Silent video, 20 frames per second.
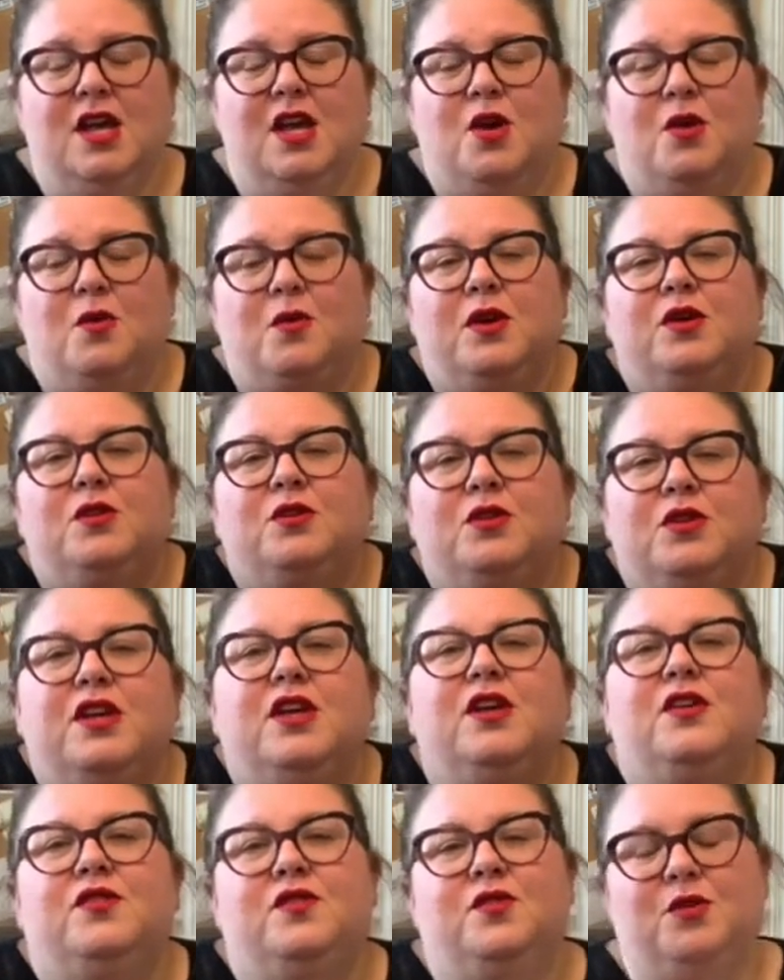We are
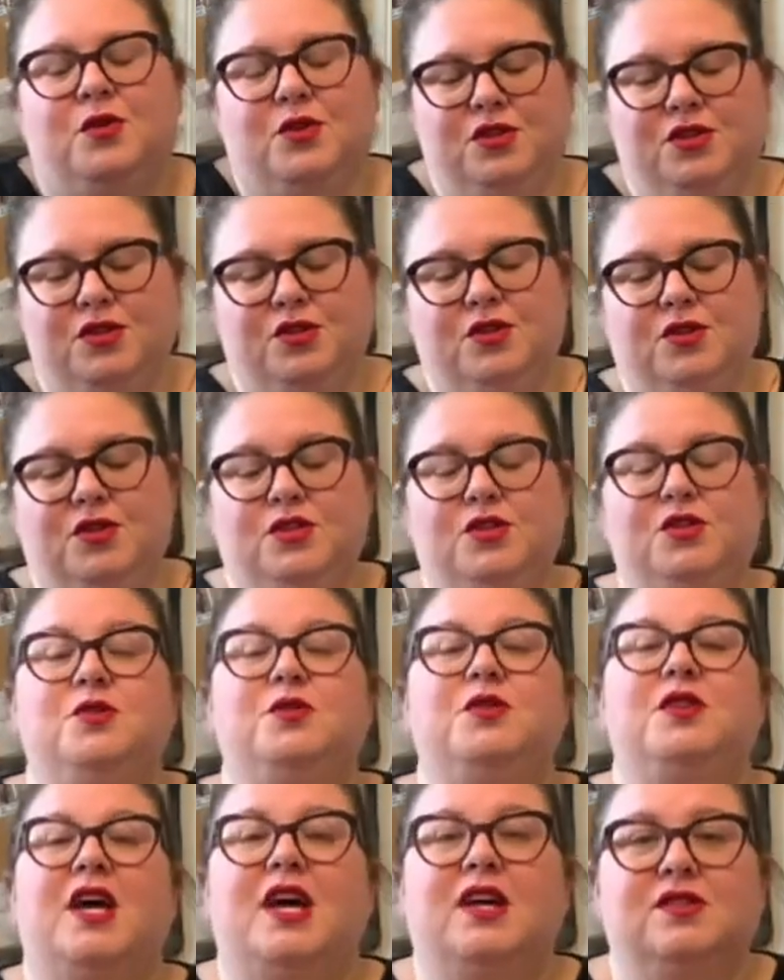looking forward to the
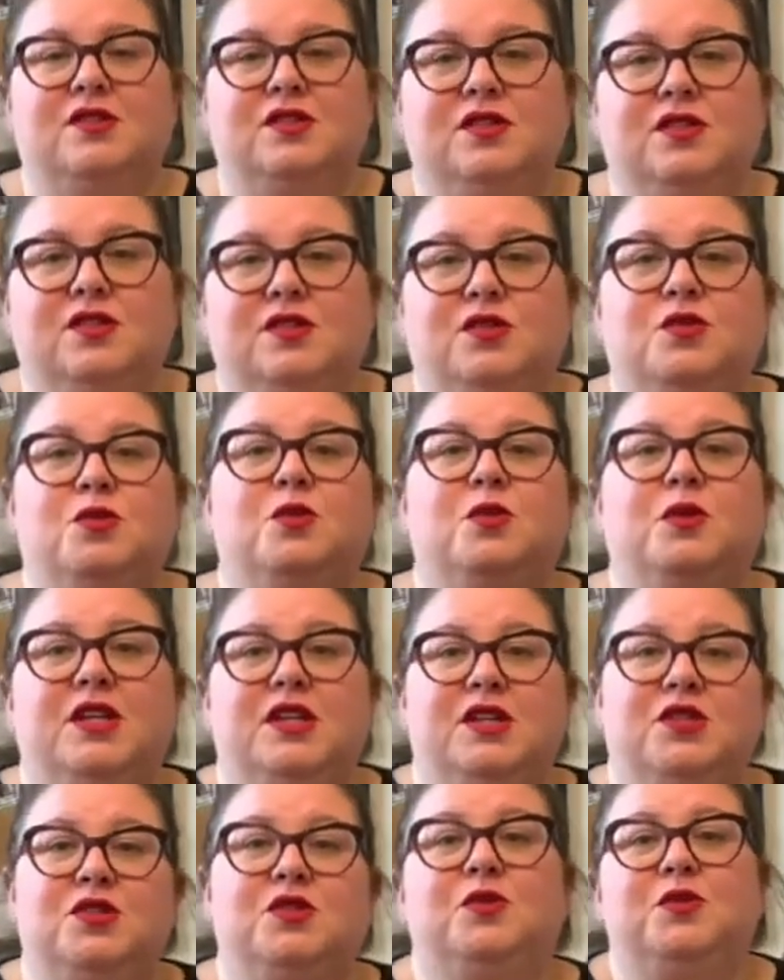
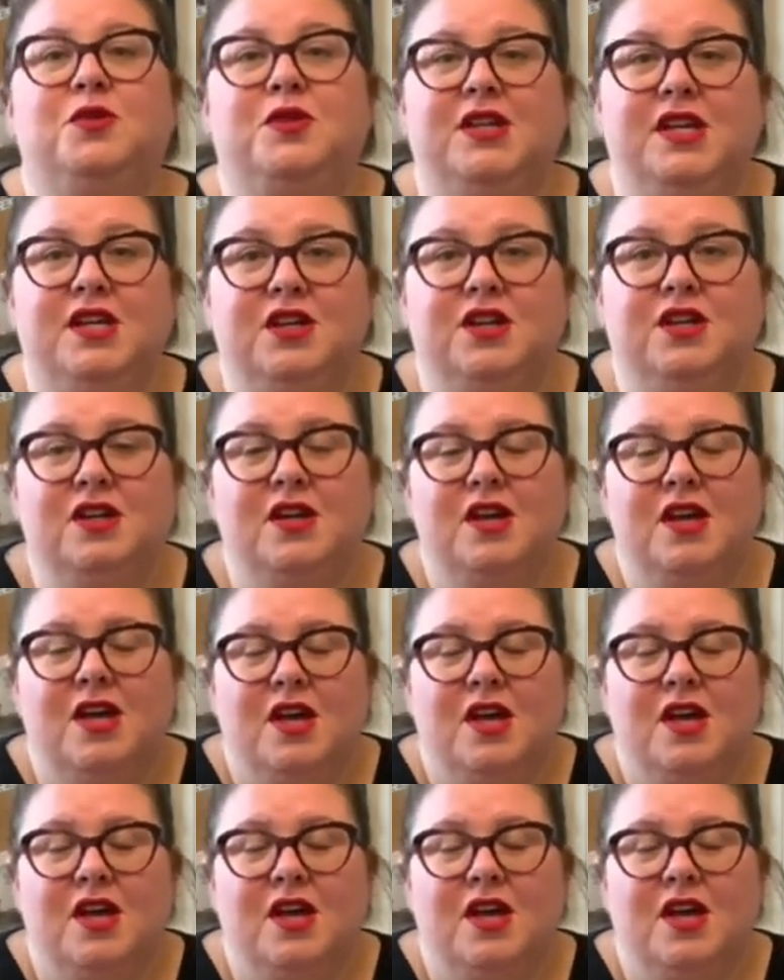2022 year.